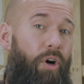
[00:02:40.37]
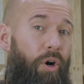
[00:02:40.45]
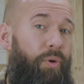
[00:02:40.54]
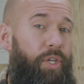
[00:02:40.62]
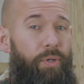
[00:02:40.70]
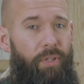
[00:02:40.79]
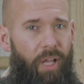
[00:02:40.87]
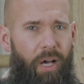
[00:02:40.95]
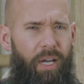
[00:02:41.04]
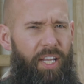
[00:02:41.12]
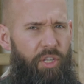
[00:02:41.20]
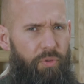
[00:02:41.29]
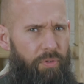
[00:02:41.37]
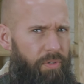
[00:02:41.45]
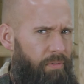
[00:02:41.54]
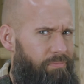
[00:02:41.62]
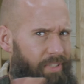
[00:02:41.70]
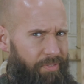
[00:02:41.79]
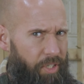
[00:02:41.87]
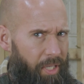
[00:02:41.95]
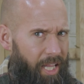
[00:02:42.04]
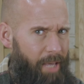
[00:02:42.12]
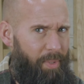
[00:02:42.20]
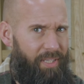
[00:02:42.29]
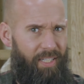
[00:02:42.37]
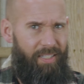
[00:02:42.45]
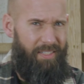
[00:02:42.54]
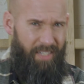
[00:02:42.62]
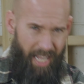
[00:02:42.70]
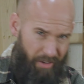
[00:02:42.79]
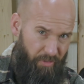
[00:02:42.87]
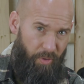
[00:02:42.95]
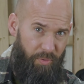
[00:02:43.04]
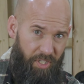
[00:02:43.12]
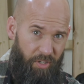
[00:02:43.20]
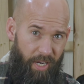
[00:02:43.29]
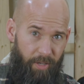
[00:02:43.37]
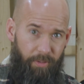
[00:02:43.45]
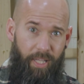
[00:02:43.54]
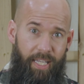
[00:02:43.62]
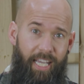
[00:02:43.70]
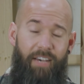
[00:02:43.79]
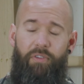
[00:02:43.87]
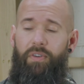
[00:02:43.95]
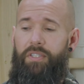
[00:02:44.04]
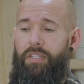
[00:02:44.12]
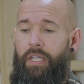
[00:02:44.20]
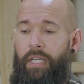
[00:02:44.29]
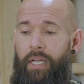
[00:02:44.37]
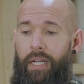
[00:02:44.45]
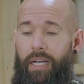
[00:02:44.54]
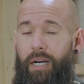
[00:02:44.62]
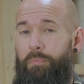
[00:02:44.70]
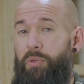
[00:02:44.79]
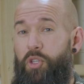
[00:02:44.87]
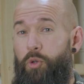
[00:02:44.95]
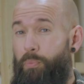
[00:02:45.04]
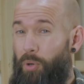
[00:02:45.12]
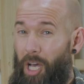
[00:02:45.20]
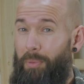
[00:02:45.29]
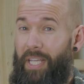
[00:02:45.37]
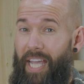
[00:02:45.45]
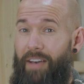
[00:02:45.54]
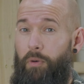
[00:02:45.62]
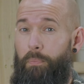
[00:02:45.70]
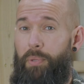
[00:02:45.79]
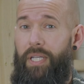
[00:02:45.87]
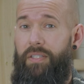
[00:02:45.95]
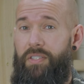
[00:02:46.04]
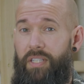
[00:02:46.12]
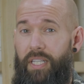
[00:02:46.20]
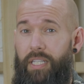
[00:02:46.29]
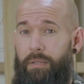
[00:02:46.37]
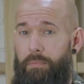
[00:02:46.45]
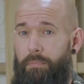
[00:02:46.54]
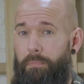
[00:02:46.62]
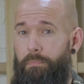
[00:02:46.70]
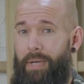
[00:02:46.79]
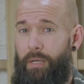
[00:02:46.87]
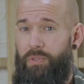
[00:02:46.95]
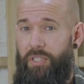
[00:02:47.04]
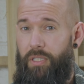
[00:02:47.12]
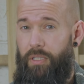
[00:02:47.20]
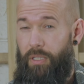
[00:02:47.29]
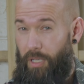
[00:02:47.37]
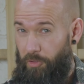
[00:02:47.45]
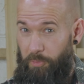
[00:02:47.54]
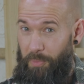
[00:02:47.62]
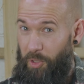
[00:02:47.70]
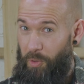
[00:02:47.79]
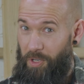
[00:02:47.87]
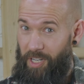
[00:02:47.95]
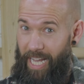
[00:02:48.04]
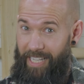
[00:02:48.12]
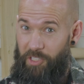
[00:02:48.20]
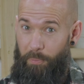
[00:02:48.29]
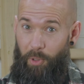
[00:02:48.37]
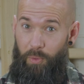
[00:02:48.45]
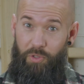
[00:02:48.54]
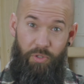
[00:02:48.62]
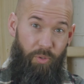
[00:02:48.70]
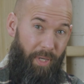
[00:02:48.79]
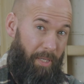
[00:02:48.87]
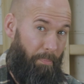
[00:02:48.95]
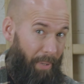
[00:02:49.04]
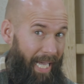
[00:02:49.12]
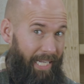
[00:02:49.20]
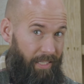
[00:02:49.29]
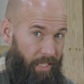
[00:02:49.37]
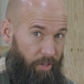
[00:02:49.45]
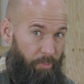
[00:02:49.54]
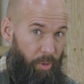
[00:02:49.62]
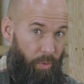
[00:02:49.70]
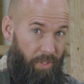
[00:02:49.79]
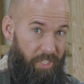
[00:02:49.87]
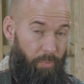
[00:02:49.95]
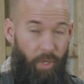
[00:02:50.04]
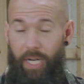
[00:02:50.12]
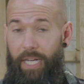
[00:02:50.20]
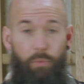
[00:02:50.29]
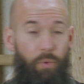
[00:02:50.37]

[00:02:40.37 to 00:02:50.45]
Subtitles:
all year long and you live in a climate that doesn't have frozen ground like half of us, you probably have a big stinking mountain of manure as opposed to a pile of manure somewhere.